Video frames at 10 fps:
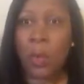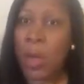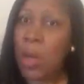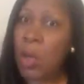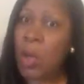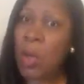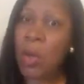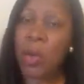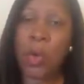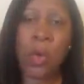
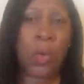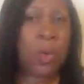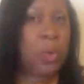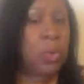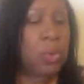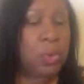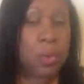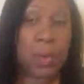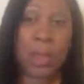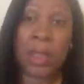Woo!
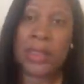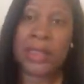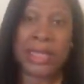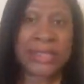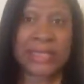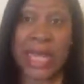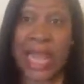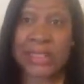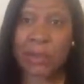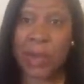This
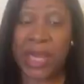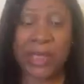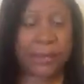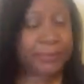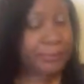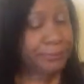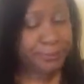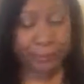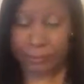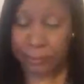last week,
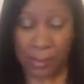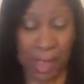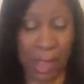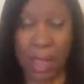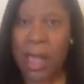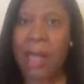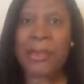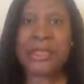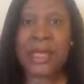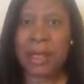I'm
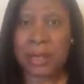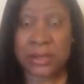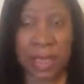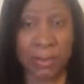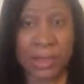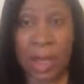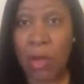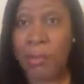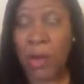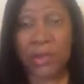gonna tell y'all something.
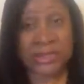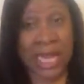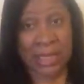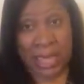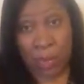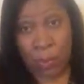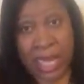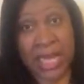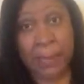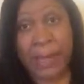YoBo was like
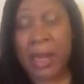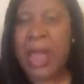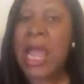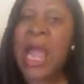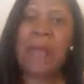way up here.